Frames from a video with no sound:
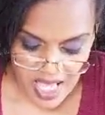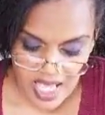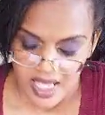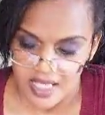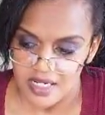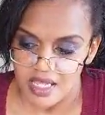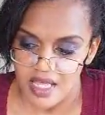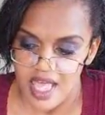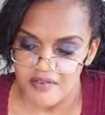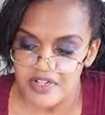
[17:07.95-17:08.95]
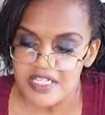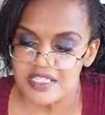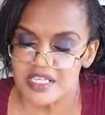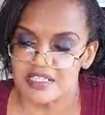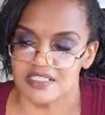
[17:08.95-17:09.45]
And ever
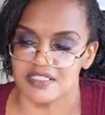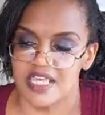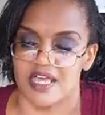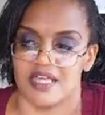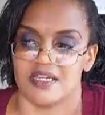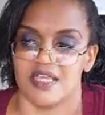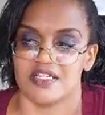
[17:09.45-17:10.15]
since then,